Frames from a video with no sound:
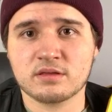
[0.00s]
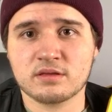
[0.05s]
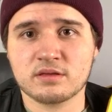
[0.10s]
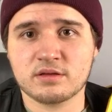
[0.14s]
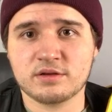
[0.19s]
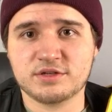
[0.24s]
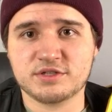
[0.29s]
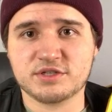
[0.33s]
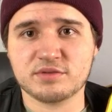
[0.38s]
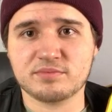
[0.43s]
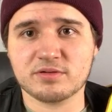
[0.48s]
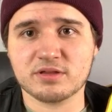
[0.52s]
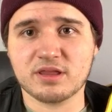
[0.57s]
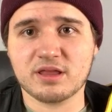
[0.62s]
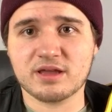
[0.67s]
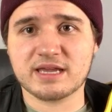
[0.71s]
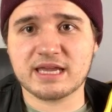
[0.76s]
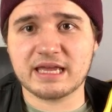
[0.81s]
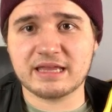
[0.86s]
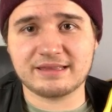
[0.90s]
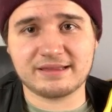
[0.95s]
You're super
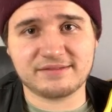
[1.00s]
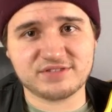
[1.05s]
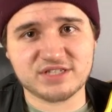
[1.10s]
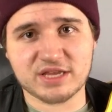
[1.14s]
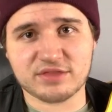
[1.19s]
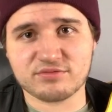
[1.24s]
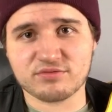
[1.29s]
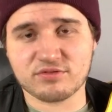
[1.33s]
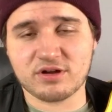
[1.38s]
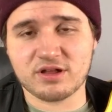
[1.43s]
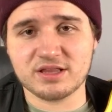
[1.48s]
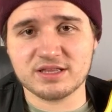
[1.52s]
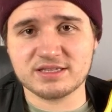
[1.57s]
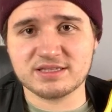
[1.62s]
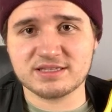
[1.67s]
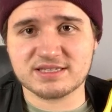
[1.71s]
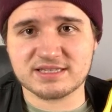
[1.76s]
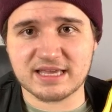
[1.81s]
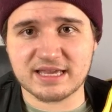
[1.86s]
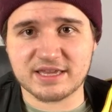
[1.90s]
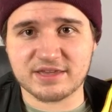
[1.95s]
lucky. I love Seth
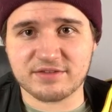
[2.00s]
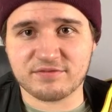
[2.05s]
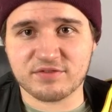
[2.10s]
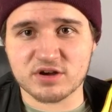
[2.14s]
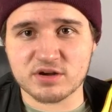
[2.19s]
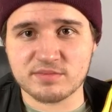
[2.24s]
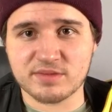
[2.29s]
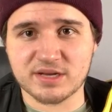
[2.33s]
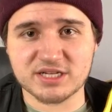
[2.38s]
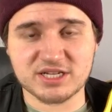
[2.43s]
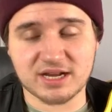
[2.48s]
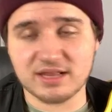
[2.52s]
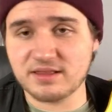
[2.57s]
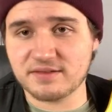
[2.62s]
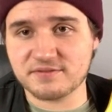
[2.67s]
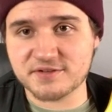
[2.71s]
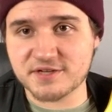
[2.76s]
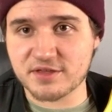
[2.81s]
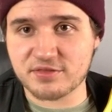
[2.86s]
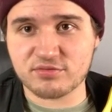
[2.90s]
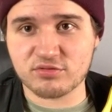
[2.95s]
Rollins. Thank you very much. I love
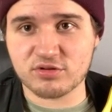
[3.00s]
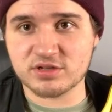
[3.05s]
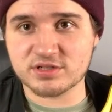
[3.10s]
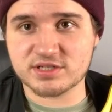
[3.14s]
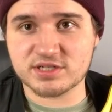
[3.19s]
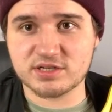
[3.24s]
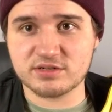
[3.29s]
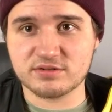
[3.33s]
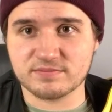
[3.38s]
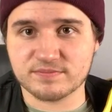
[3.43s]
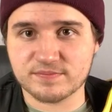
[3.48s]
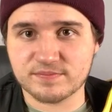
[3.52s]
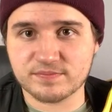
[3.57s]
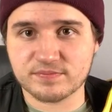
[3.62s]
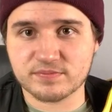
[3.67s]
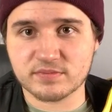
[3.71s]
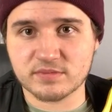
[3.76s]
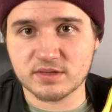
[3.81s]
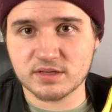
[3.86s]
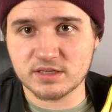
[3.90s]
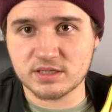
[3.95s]
Seth Rollins too.
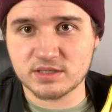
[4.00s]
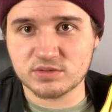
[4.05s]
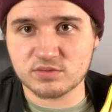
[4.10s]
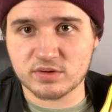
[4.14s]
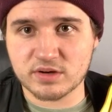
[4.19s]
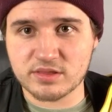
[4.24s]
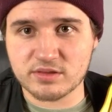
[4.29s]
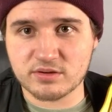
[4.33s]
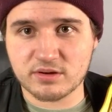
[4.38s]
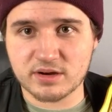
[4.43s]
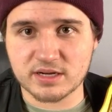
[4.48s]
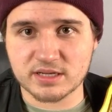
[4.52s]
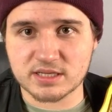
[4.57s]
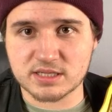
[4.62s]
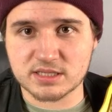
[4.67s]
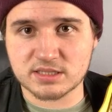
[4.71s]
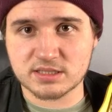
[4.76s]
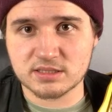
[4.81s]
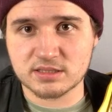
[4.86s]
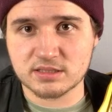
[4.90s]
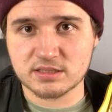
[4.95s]
He's one of the
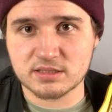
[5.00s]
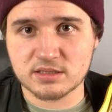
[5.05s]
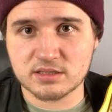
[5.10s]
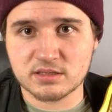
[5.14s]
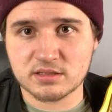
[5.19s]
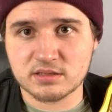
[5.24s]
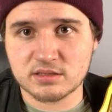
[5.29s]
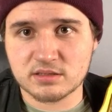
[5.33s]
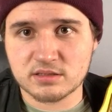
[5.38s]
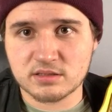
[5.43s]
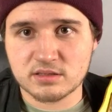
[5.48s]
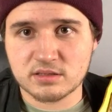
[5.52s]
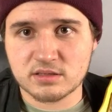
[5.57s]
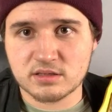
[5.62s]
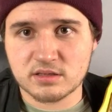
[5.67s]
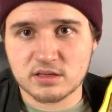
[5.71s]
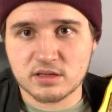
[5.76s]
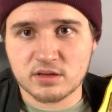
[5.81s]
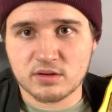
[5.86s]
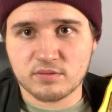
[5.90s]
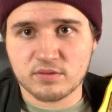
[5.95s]
greatest.
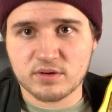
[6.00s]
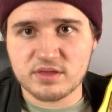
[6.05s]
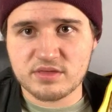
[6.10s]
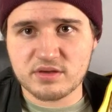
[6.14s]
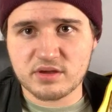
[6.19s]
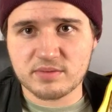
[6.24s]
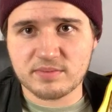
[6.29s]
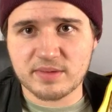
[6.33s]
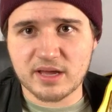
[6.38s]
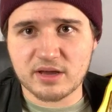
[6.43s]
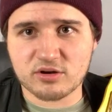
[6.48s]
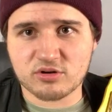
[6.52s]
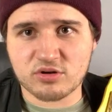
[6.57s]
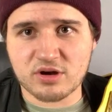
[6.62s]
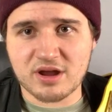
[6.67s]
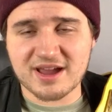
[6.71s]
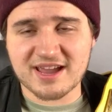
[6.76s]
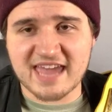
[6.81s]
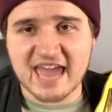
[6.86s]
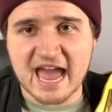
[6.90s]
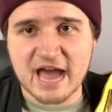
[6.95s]
What do you think about
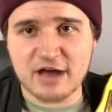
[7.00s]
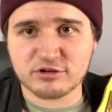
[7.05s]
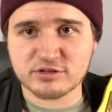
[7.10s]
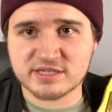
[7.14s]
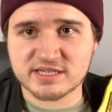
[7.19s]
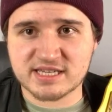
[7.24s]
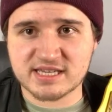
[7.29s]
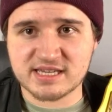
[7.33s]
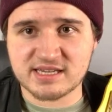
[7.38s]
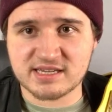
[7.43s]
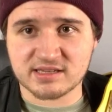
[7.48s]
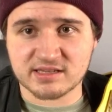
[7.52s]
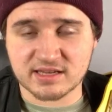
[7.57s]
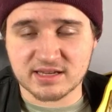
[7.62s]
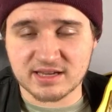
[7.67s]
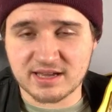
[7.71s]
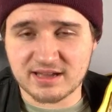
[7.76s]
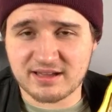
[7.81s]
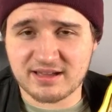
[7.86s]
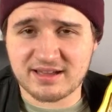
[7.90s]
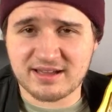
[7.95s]
Gronkowski?
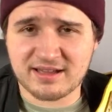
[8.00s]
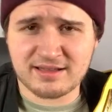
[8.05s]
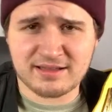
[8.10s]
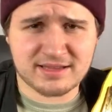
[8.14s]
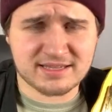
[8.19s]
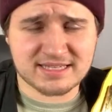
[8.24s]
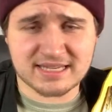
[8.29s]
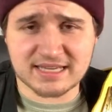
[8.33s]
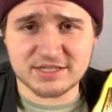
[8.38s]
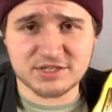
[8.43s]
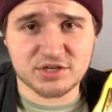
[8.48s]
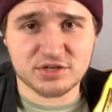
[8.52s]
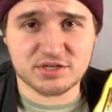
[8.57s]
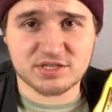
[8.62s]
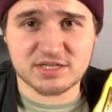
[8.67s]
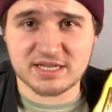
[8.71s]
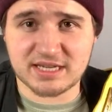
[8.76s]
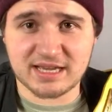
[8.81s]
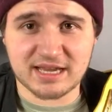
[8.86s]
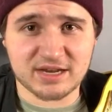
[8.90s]
It's interesting.